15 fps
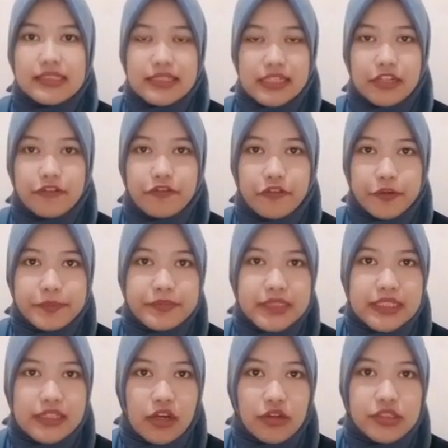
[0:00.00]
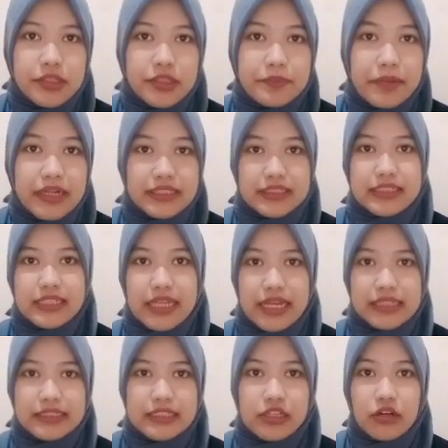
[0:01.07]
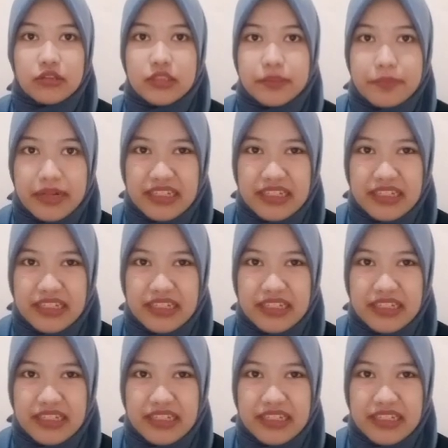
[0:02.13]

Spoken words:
things from the other party and the other